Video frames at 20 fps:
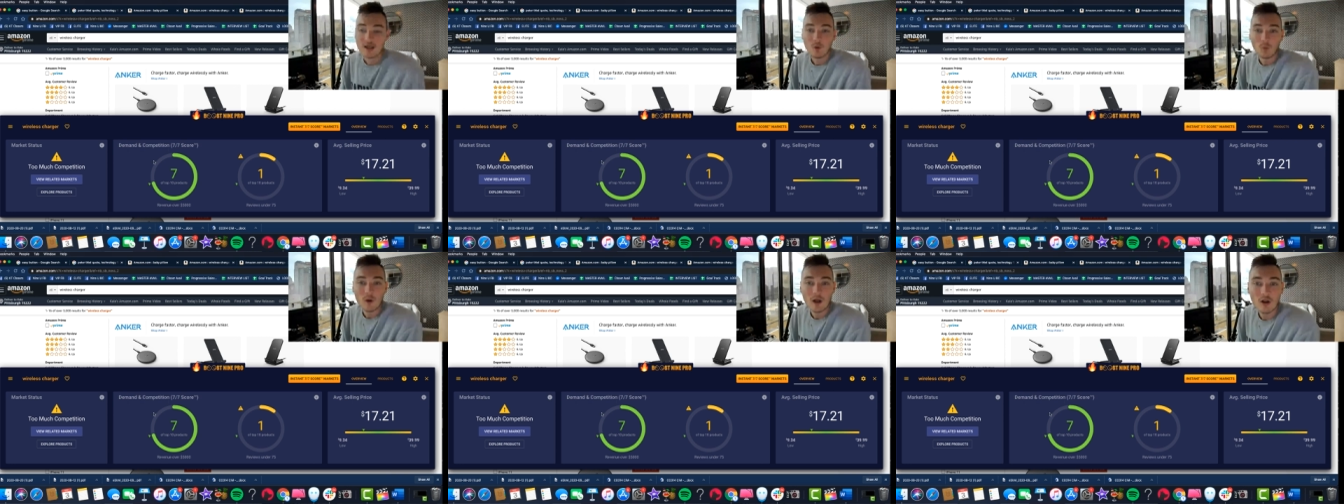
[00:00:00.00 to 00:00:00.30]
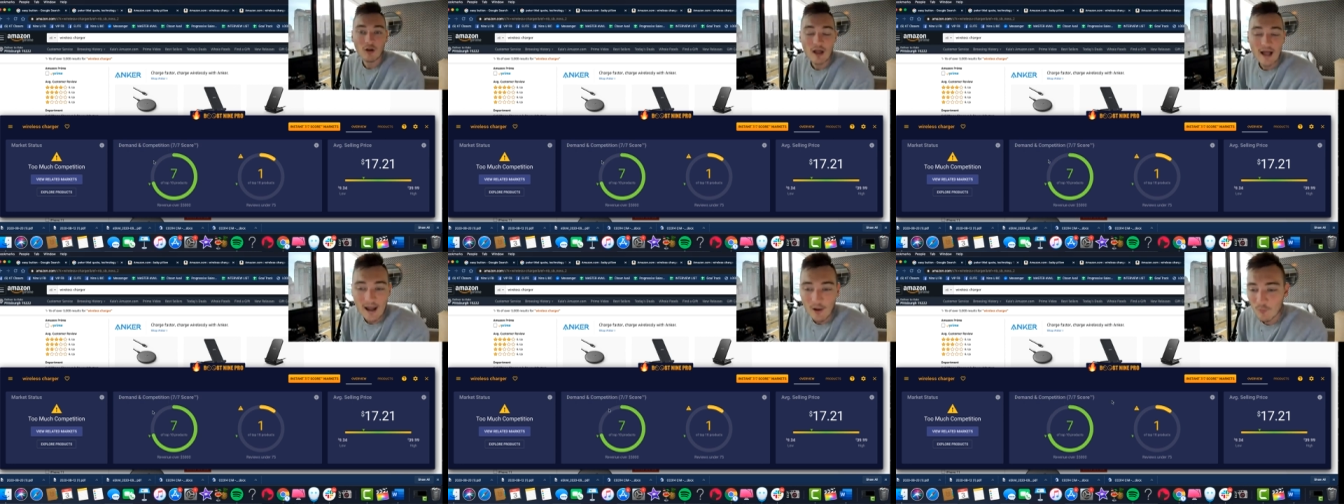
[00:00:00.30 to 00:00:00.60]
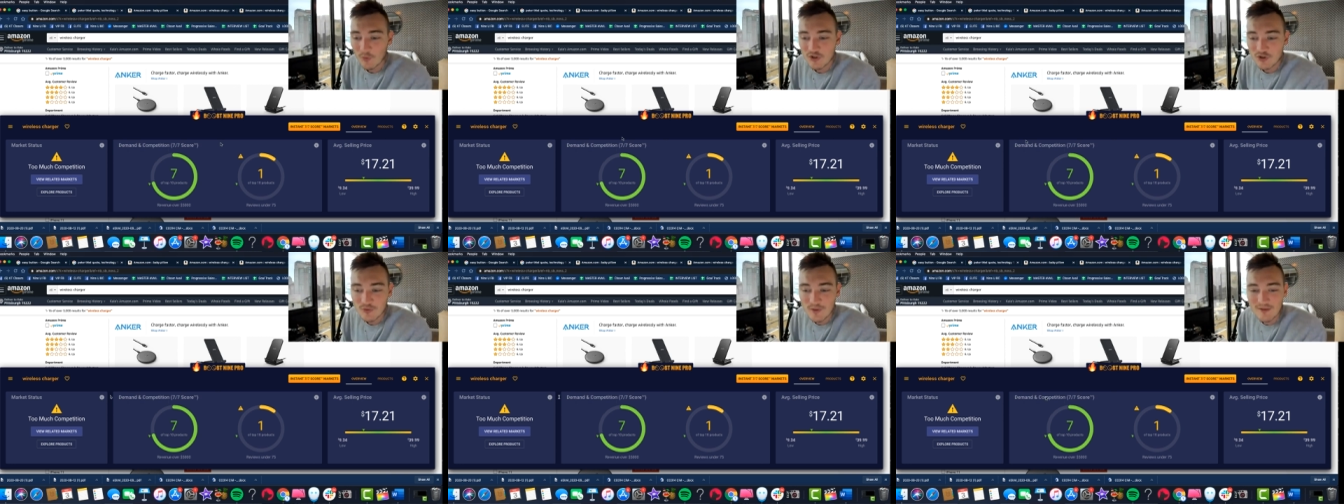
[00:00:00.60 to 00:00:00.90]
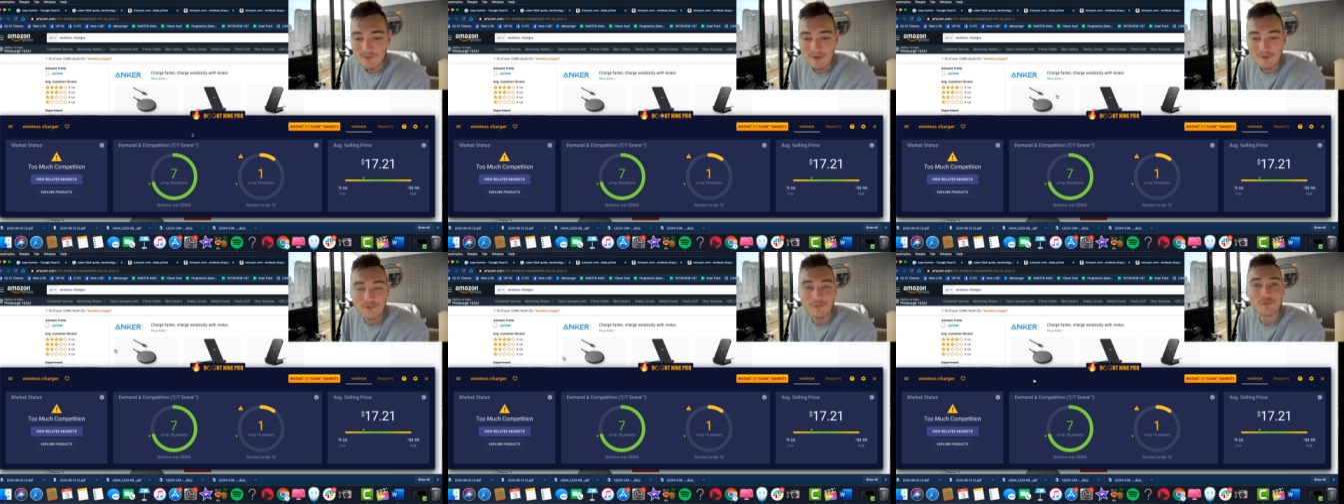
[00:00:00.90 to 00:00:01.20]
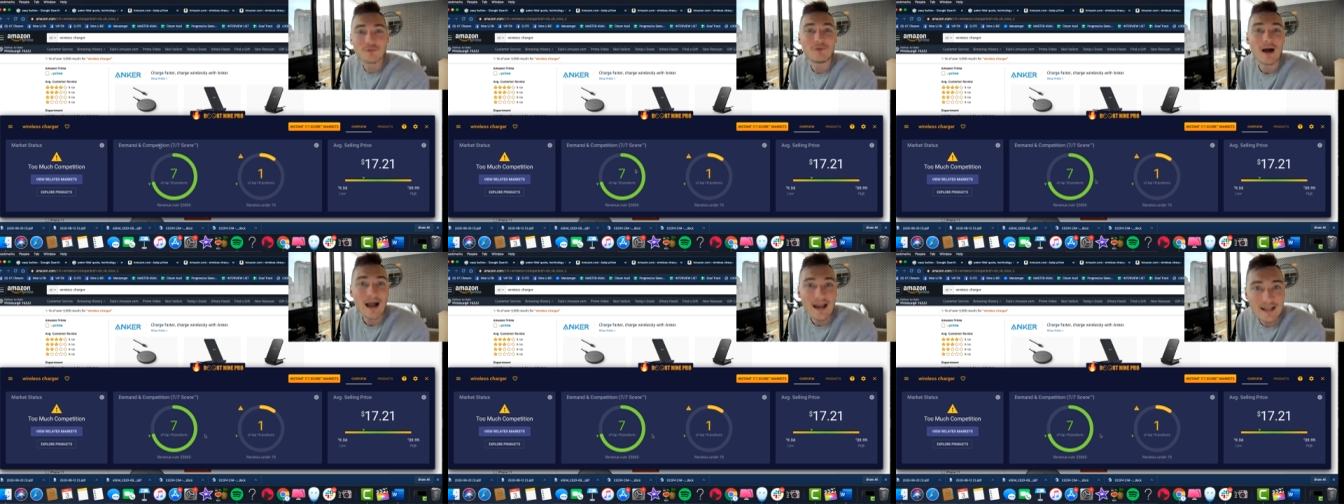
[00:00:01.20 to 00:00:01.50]
Well, how would you even
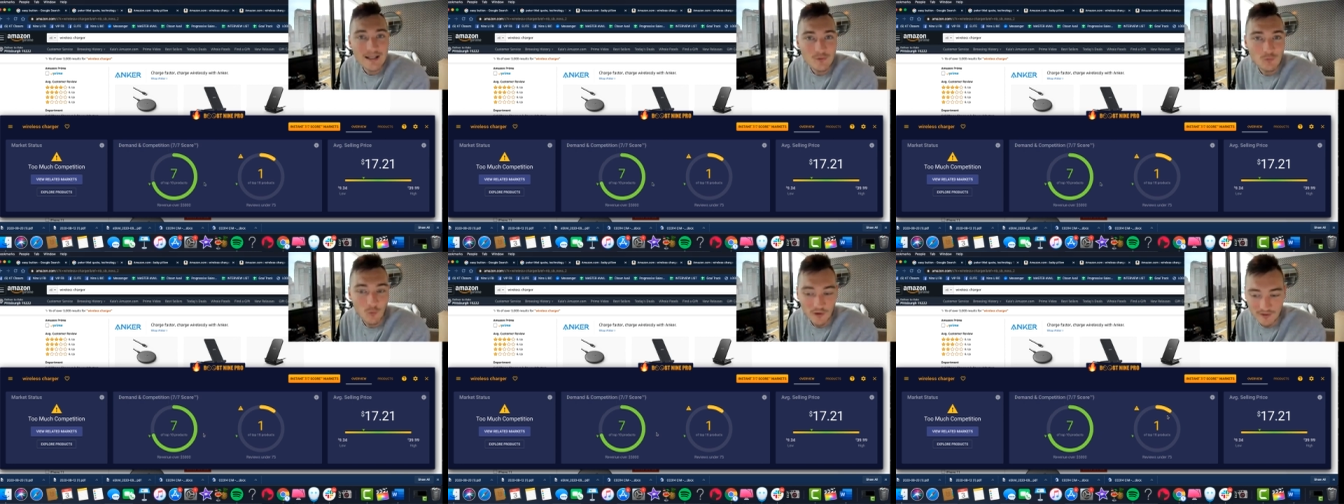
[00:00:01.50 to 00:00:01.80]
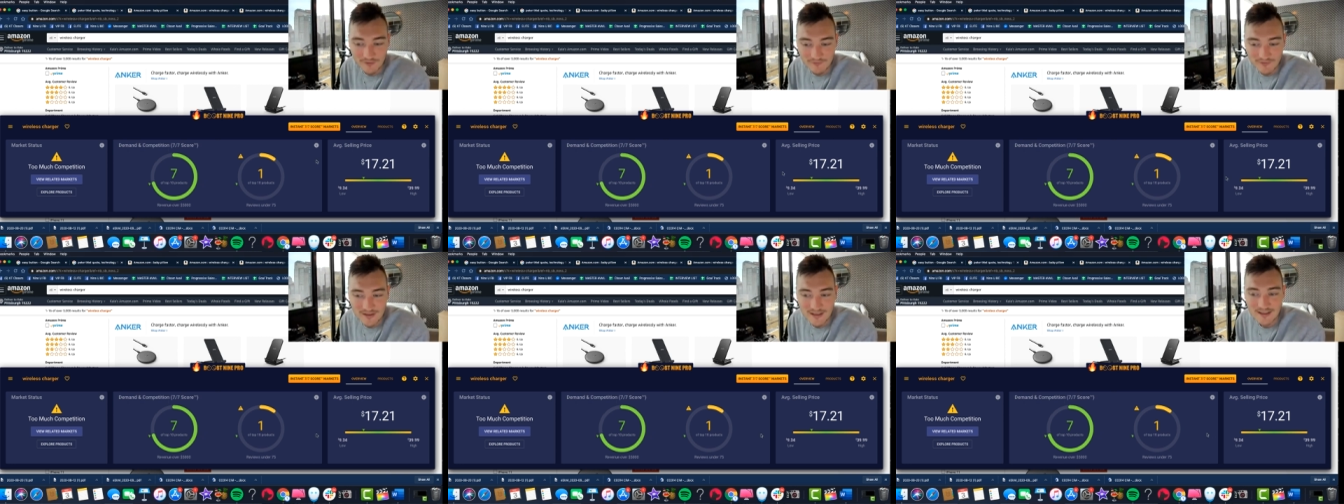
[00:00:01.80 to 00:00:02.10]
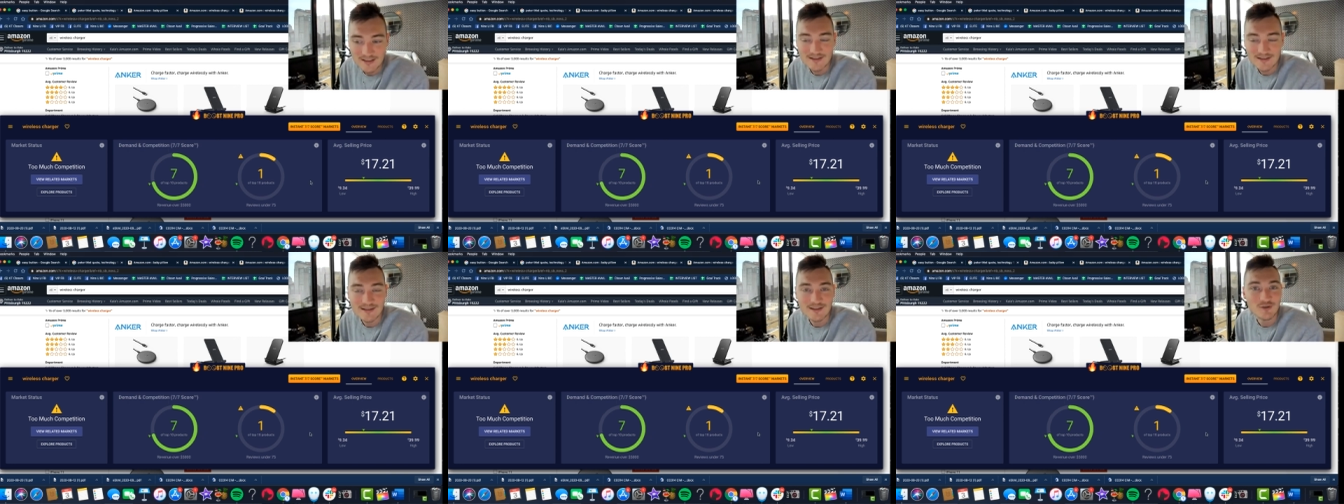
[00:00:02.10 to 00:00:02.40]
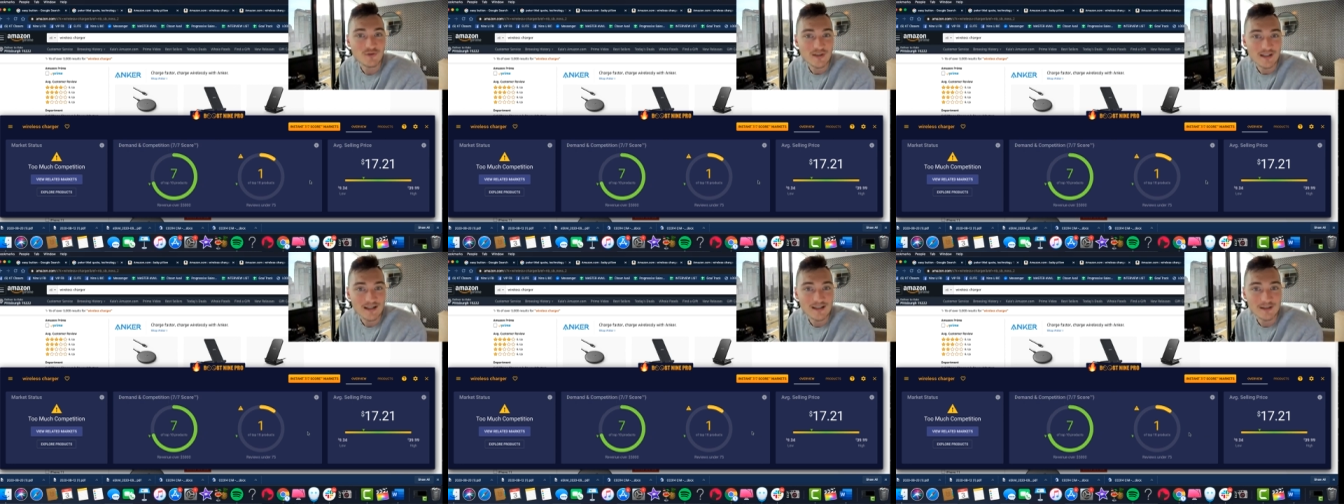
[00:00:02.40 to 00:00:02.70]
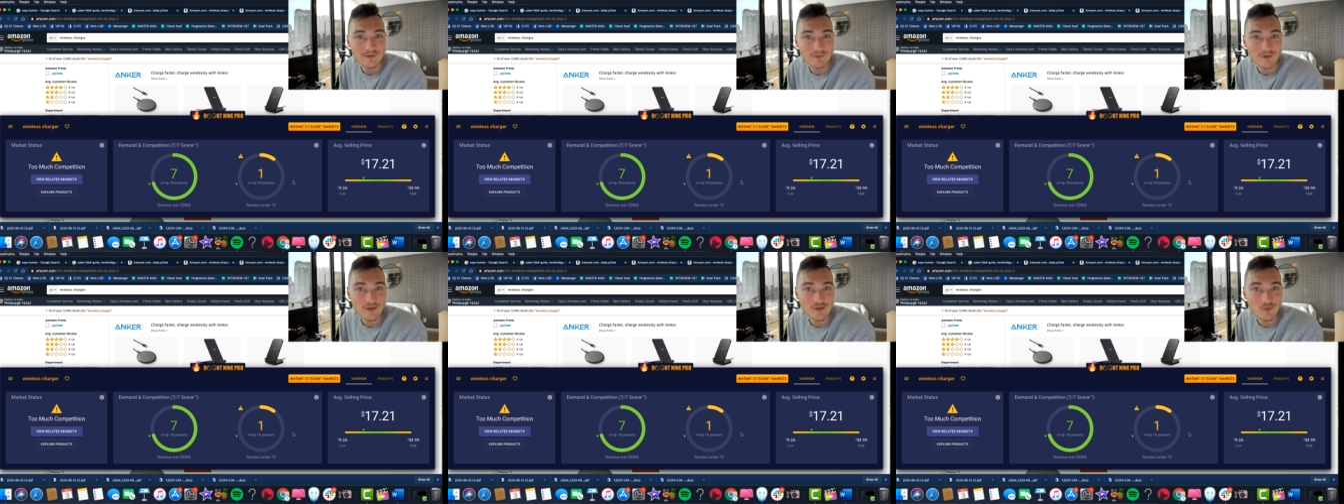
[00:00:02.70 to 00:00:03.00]
find one of these using a
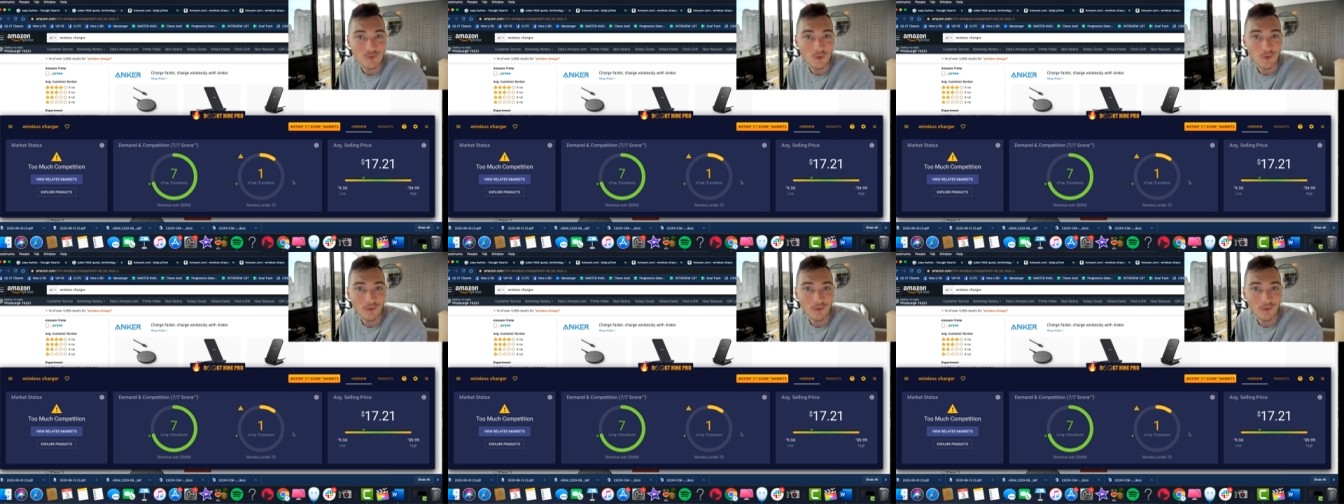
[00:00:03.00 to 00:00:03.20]
different tool?